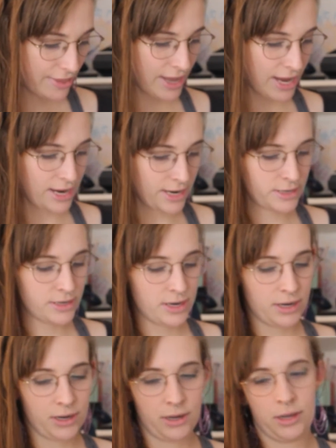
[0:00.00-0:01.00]
Then
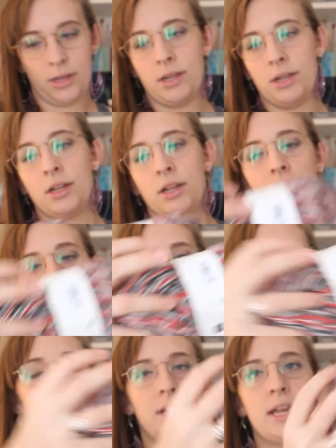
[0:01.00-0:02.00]

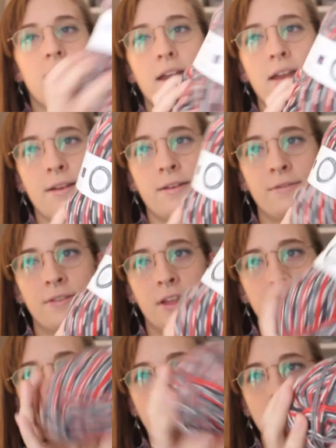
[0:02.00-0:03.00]
we have,
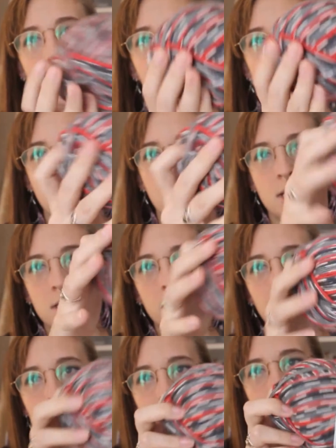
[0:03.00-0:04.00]

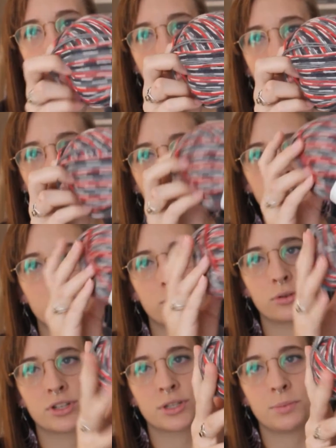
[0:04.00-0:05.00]
this is another West
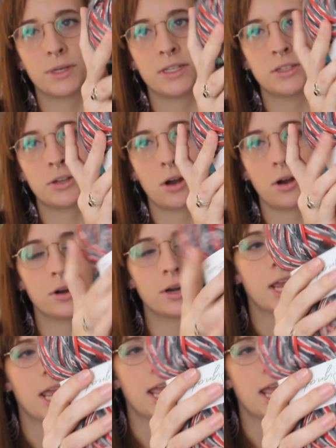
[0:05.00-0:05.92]
Yorkshire Spinners yarn,